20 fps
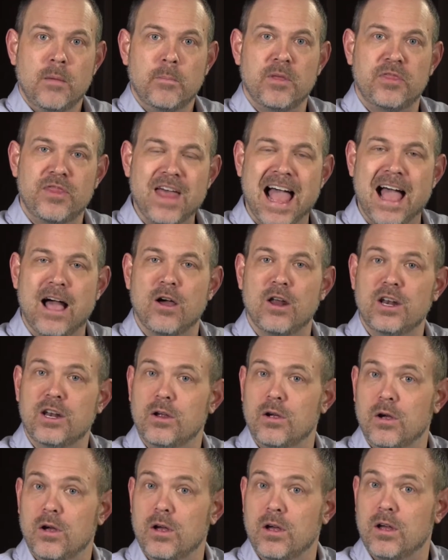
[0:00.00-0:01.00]
But
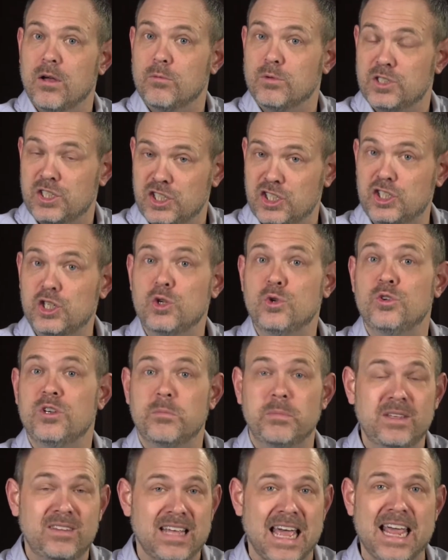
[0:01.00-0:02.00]
that was soon
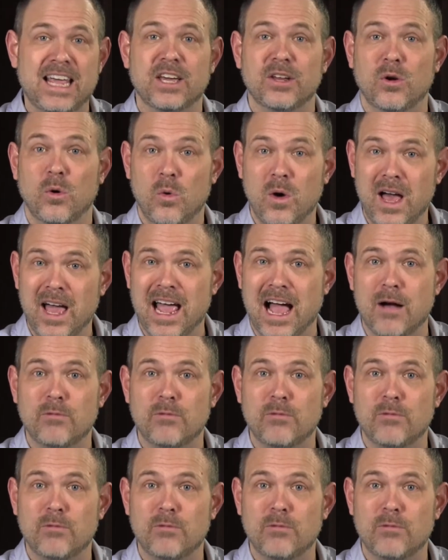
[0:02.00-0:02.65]
to be taken away.